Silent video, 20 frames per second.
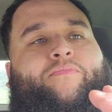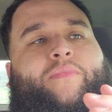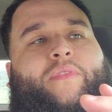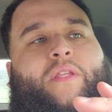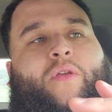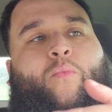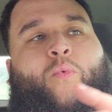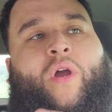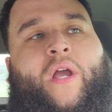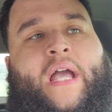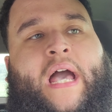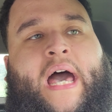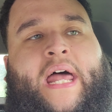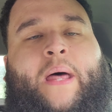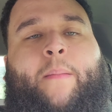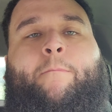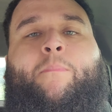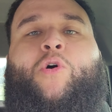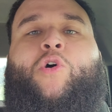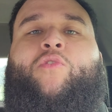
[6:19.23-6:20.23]
We're kind of
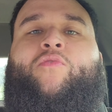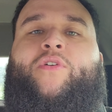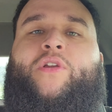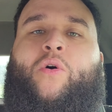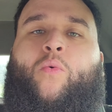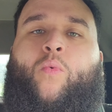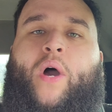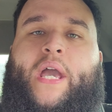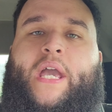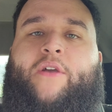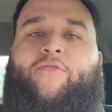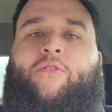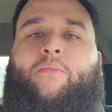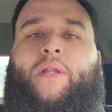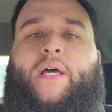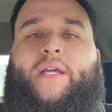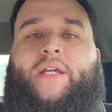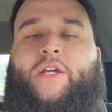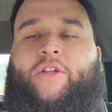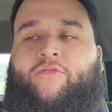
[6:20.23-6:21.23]
moving away from
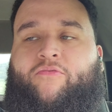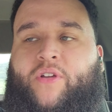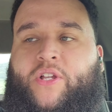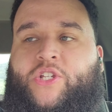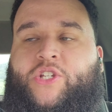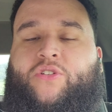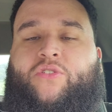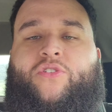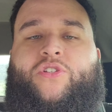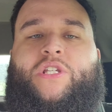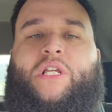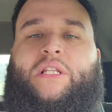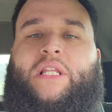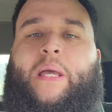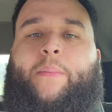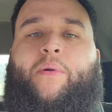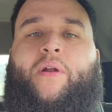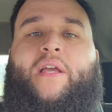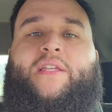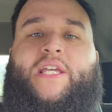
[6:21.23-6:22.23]
like conventional
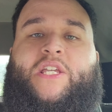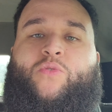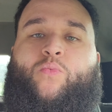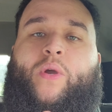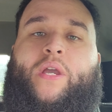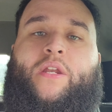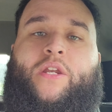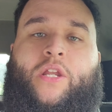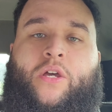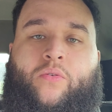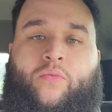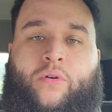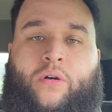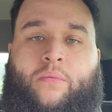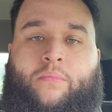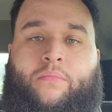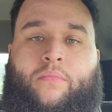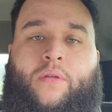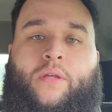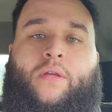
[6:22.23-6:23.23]
celebrities as we knew
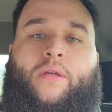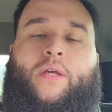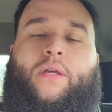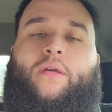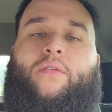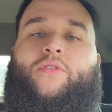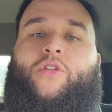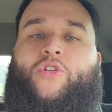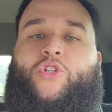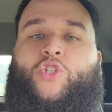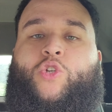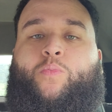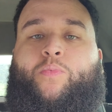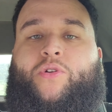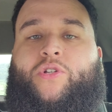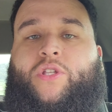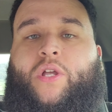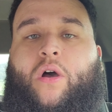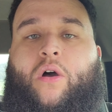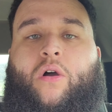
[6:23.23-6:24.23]
them. They're
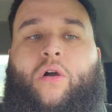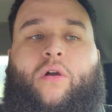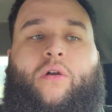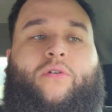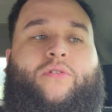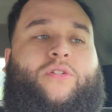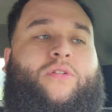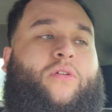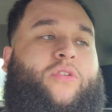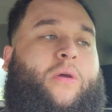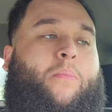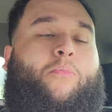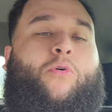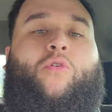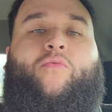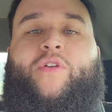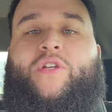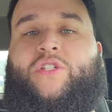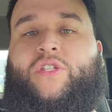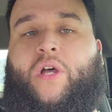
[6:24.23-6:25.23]
superstars, you know, they're
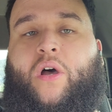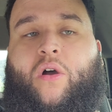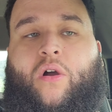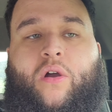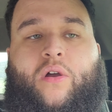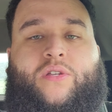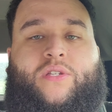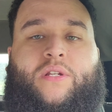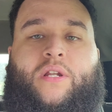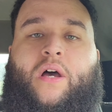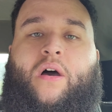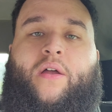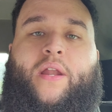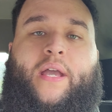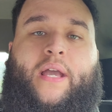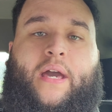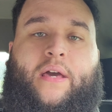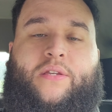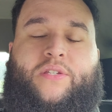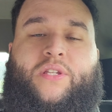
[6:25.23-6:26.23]
movie stars and all that
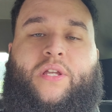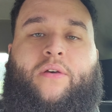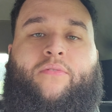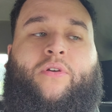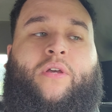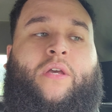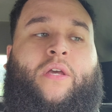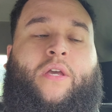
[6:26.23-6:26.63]
kind of stuff.